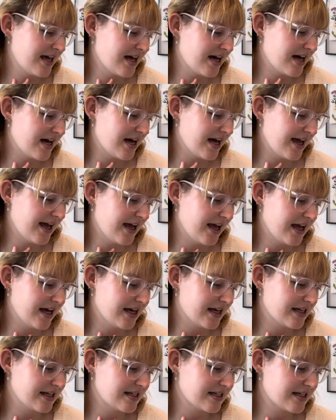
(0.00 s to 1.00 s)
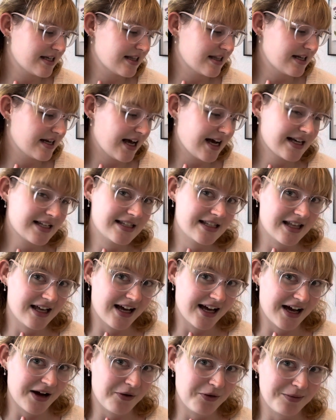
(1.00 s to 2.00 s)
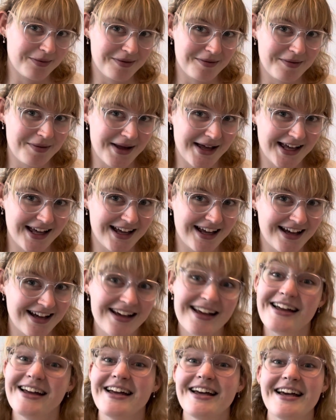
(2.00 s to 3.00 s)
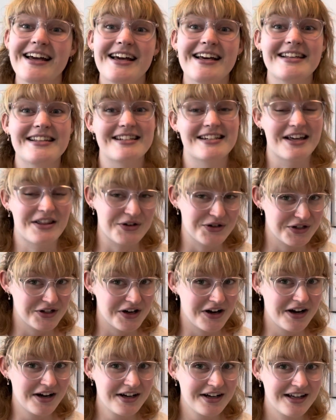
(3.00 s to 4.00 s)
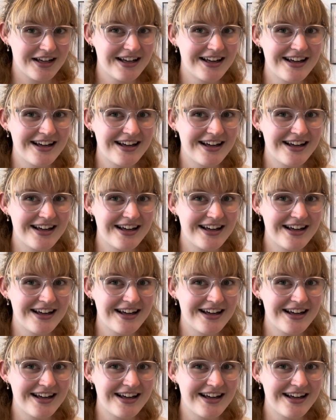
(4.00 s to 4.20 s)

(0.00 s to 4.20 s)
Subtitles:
And the next thing I will be making is another sock.